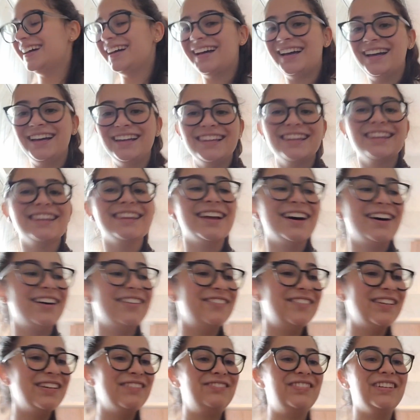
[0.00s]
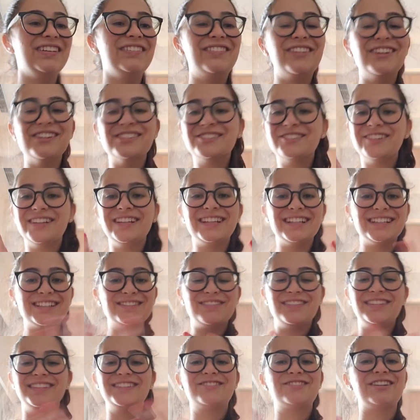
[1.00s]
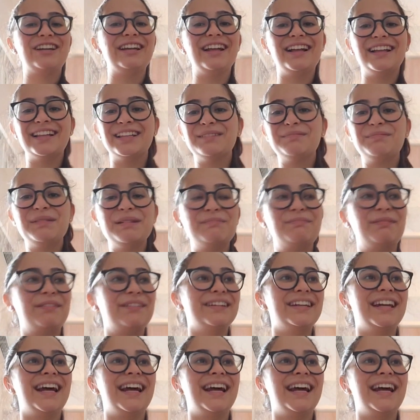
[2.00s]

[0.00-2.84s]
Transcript: I love when people treat other people